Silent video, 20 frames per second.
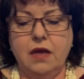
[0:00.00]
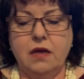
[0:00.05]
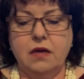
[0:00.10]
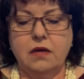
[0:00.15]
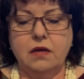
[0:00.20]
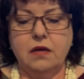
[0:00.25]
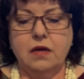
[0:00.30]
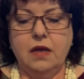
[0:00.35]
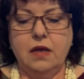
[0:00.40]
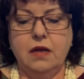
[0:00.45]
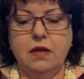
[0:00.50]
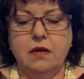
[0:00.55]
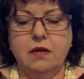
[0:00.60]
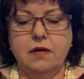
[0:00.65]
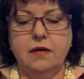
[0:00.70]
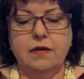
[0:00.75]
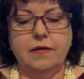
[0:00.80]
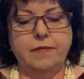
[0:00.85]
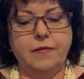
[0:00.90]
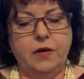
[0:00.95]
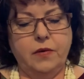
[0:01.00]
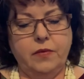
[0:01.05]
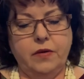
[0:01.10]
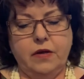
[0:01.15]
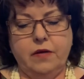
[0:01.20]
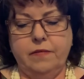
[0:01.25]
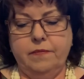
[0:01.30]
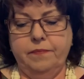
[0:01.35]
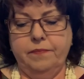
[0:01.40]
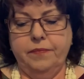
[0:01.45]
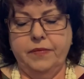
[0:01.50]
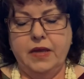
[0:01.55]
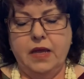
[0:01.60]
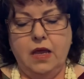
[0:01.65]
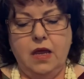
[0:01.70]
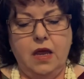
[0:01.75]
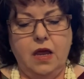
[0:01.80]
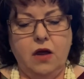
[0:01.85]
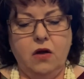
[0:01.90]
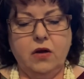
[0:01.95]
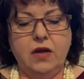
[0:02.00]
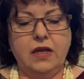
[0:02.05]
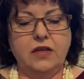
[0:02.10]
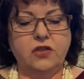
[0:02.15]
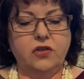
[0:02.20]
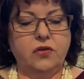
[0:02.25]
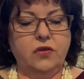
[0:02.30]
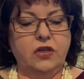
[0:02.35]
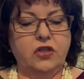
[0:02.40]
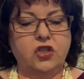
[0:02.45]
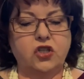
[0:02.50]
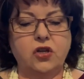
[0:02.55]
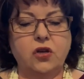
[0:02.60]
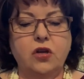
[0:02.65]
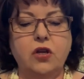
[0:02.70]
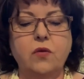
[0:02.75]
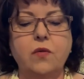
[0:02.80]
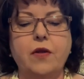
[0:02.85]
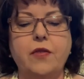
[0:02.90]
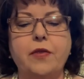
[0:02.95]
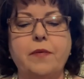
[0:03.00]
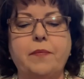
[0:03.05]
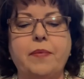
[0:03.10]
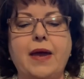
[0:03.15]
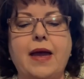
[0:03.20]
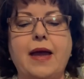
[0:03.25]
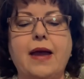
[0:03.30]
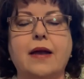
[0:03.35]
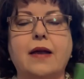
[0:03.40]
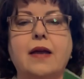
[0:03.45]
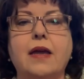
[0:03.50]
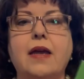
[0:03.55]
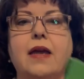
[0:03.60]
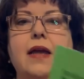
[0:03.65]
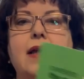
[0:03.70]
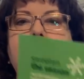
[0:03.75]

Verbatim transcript: on. Hang on. Here we go. Okay, so they show you on the back.